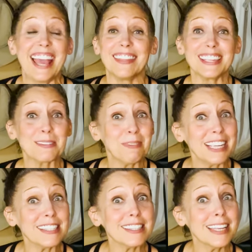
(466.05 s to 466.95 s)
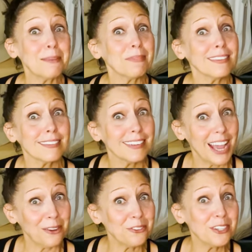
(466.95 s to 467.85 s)
and this might seem
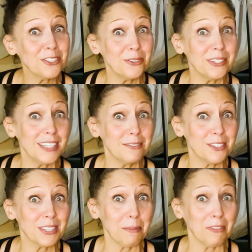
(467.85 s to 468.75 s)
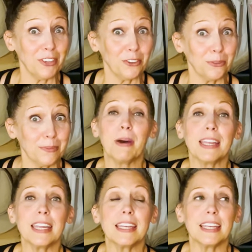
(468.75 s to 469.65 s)
counterintuitive to some of you,
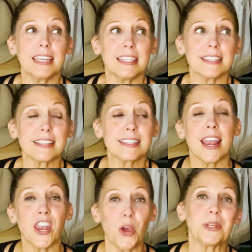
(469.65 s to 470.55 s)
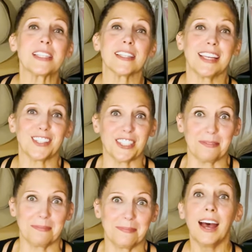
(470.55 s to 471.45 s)
but it is no
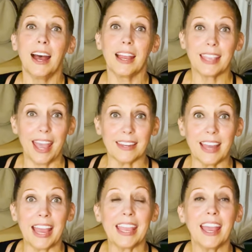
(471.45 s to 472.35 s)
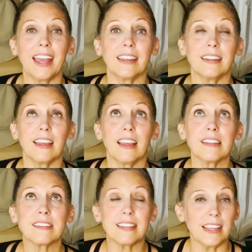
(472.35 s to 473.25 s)
insulation. Again, I had
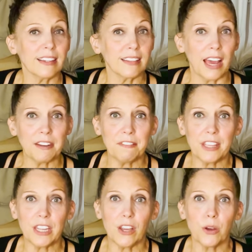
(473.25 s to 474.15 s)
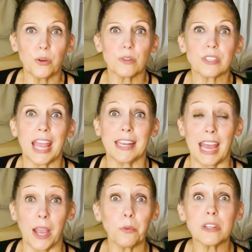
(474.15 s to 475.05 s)
seen a lot of videos and
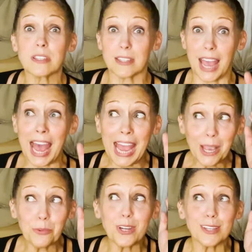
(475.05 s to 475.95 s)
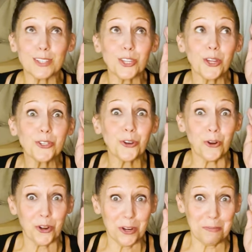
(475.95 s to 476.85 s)
I was, I was
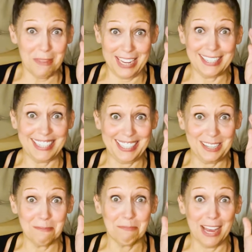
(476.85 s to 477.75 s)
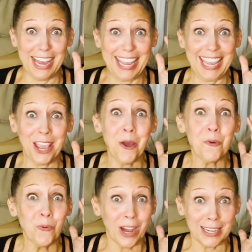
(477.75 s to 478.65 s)
tormented by
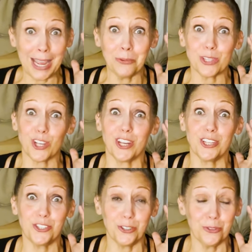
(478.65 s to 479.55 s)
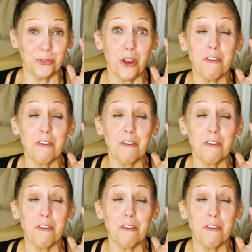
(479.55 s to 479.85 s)
what I was going to do